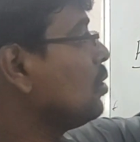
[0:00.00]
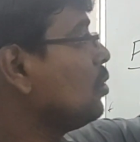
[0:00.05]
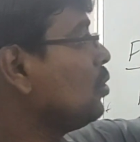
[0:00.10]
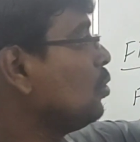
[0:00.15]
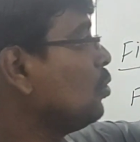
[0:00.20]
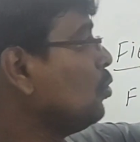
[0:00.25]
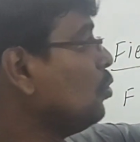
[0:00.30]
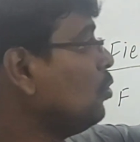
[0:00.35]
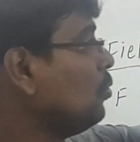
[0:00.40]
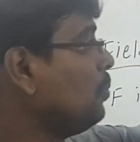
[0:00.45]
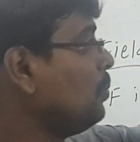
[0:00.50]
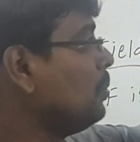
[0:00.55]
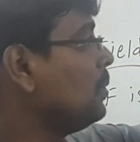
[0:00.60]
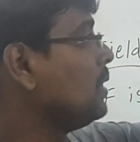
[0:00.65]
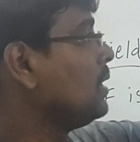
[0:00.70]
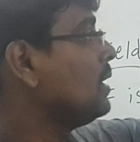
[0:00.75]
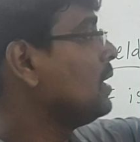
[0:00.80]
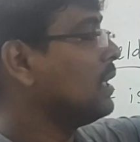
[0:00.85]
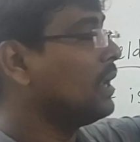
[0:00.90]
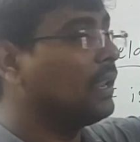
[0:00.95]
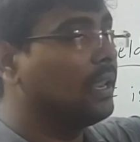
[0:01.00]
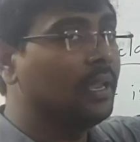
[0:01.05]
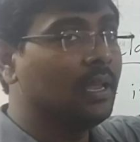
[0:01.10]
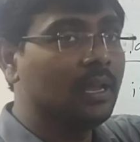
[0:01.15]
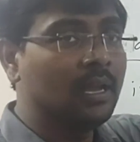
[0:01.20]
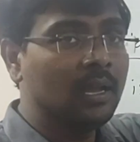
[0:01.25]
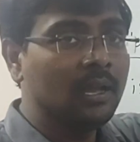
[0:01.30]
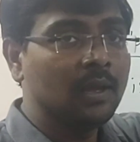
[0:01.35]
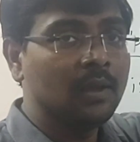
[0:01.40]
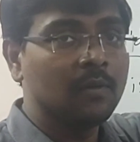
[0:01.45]
group,
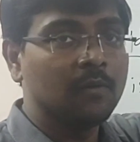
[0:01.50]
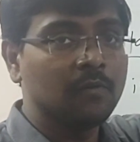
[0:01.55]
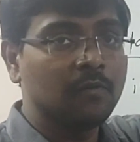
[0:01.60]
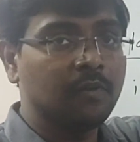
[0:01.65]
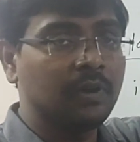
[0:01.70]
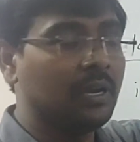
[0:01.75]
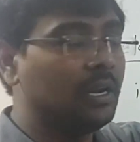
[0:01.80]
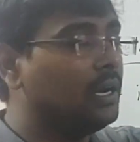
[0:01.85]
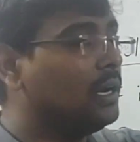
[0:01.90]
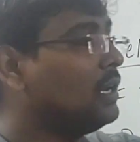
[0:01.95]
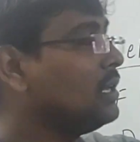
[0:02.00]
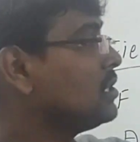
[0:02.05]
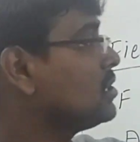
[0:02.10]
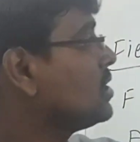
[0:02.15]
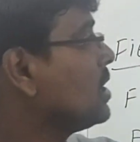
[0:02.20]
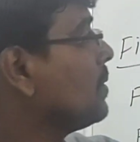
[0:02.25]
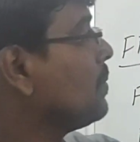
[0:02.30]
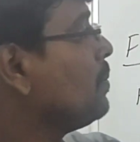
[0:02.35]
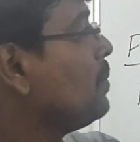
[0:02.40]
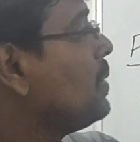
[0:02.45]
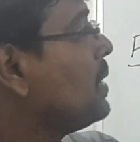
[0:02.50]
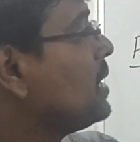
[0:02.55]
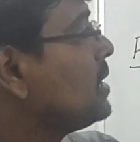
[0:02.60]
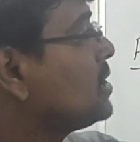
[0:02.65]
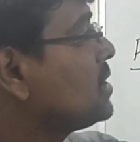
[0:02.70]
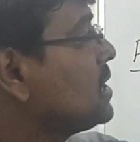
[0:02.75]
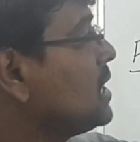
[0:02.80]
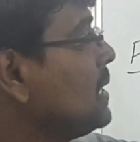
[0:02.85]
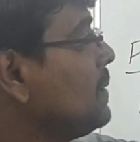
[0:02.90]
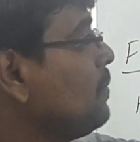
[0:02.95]
ring, field. Step by
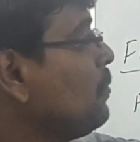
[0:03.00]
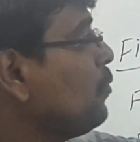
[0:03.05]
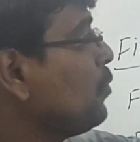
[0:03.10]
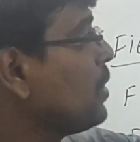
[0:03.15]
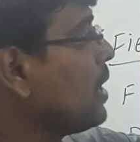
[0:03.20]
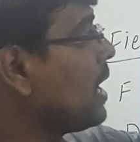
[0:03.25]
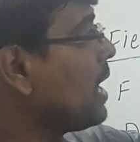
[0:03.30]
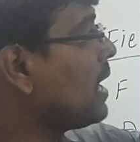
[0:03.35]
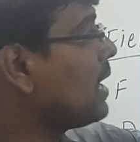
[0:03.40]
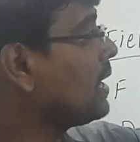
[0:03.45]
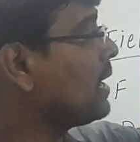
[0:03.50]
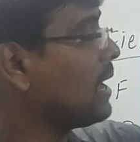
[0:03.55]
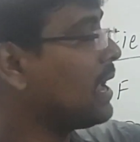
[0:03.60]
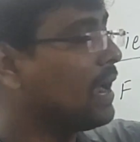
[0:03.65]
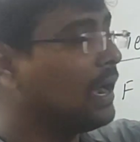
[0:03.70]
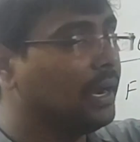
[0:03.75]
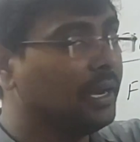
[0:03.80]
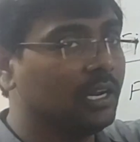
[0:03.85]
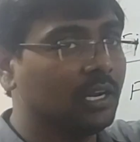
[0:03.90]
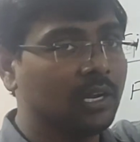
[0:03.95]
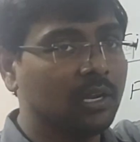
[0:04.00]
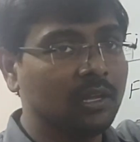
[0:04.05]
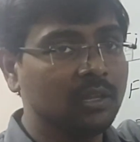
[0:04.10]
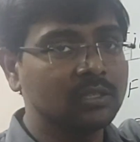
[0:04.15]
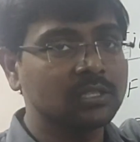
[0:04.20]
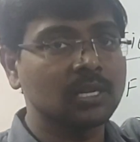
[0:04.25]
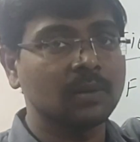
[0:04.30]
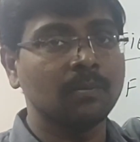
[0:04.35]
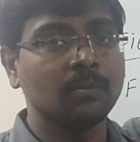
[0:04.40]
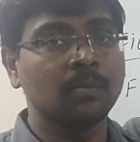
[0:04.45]
step we are
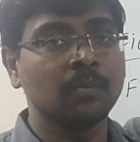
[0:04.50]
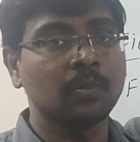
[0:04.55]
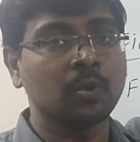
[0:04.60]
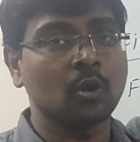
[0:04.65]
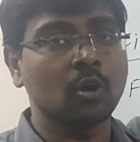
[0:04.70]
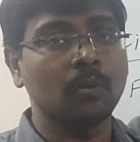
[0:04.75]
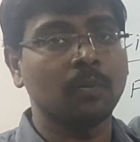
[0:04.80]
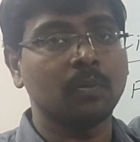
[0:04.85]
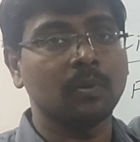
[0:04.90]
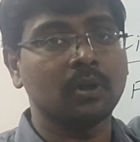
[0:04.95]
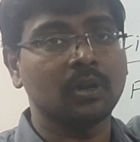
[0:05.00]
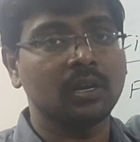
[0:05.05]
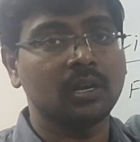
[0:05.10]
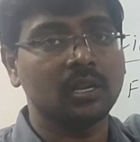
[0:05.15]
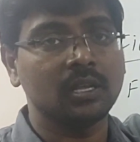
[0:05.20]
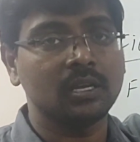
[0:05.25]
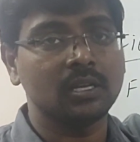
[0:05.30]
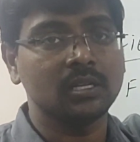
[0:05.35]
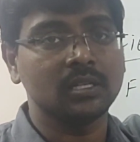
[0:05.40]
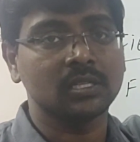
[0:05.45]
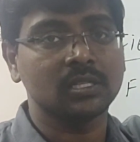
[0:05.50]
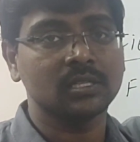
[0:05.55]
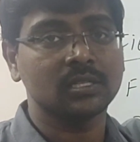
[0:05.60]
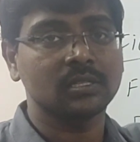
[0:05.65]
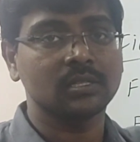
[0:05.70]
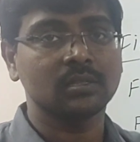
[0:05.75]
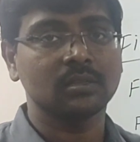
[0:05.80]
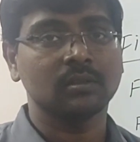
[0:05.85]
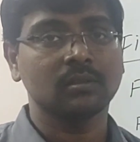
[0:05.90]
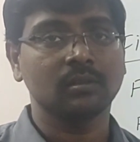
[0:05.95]
adding some
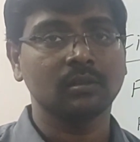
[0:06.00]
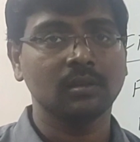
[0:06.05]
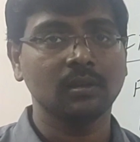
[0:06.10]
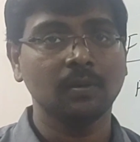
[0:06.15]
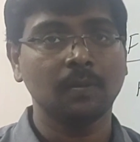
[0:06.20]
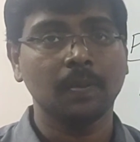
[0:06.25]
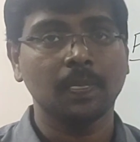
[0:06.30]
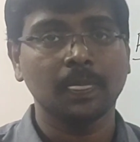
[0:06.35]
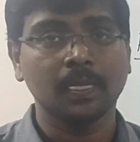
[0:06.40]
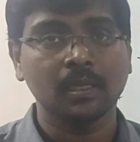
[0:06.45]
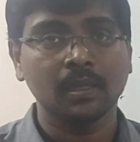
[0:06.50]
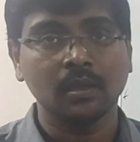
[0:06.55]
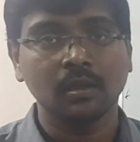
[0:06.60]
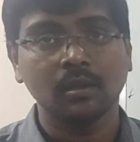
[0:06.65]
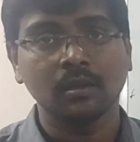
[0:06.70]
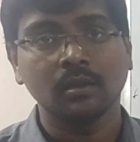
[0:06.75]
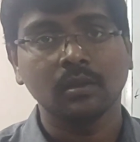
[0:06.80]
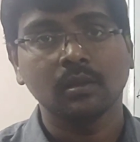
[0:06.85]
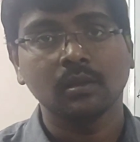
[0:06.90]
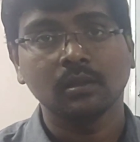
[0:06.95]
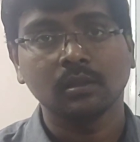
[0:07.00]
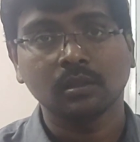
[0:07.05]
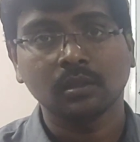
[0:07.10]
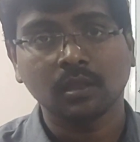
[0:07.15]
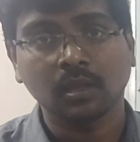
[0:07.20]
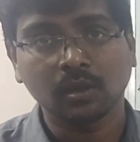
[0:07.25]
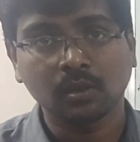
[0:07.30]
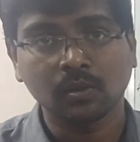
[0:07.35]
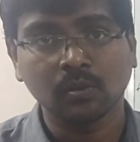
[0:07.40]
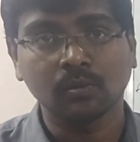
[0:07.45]
properties. Okay.
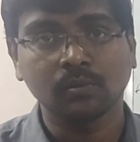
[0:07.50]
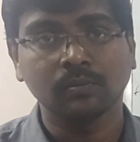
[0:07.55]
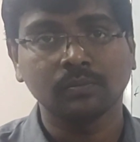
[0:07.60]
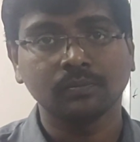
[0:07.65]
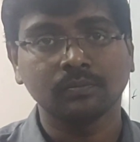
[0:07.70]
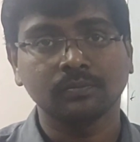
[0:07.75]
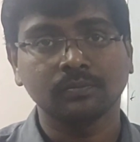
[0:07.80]
Thank you.